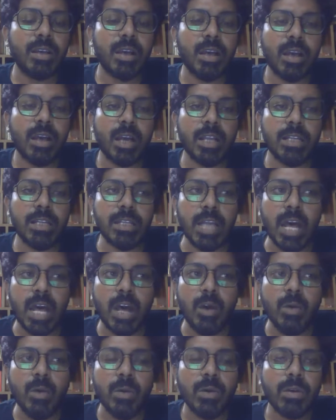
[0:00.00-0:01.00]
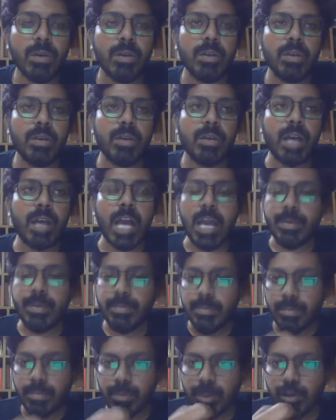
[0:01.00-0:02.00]
And now I'm
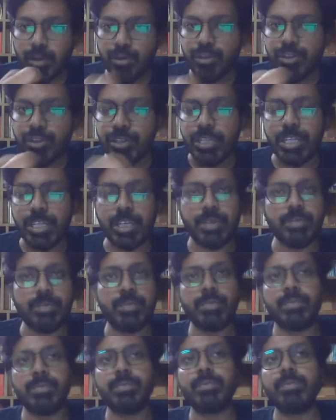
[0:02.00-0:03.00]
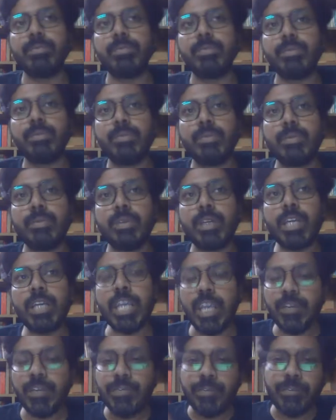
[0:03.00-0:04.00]
questioning you.
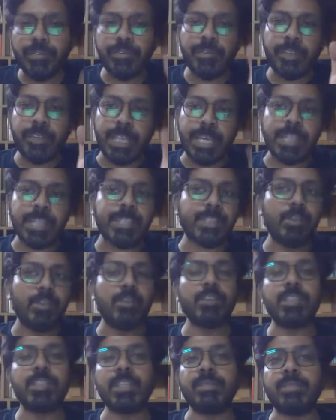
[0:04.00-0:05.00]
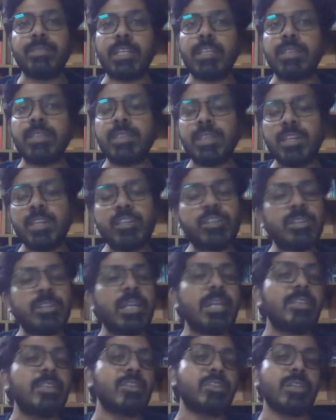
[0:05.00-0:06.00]
If this concept is
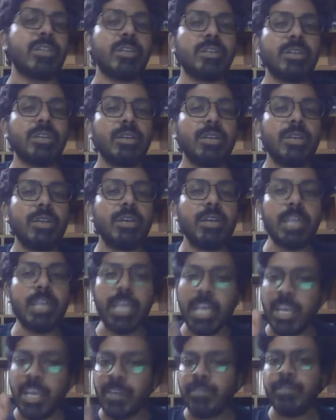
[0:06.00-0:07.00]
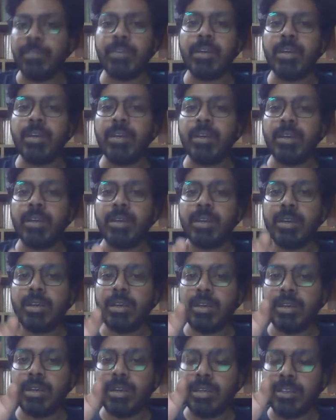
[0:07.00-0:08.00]
Sanskritization, if
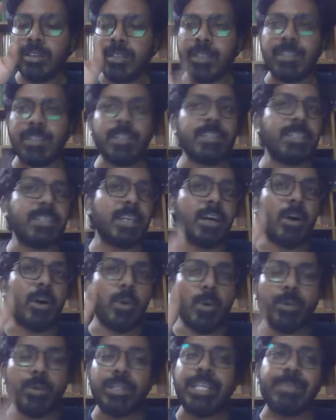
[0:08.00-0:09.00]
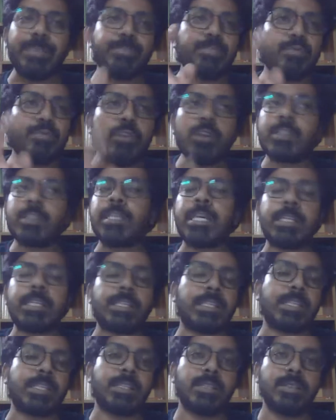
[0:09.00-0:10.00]
this is the only
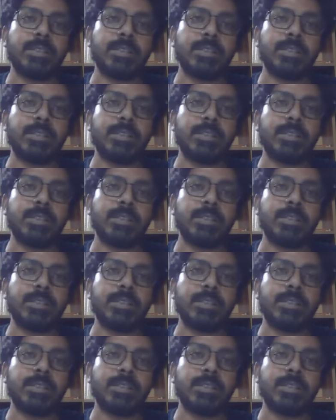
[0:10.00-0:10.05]
process